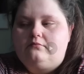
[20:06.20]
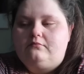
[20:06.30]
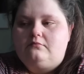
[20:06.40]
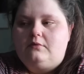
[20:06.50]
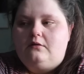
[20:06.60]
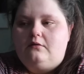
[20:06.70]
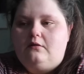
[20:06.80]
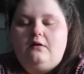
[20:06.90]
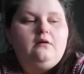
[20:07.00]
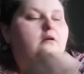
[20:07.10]
Becky is
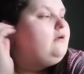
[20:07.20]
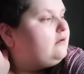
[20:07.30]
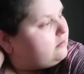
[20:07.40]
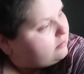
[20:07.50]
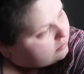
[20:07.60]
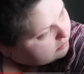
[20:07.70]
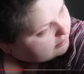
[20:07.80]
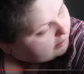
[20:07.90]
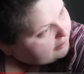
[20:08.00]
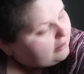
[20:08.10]
the moment.
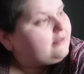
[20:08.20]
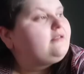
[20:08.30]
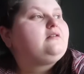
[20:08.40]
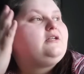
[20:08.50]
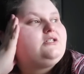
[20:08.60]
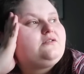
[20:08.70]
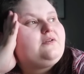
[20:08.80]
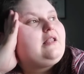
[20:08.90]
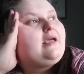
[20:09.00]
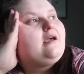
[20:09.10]
I, I literally just
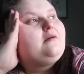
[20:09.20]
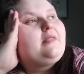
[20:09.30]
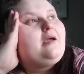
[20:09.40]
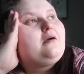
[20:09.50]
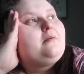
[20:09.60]
feel like, like...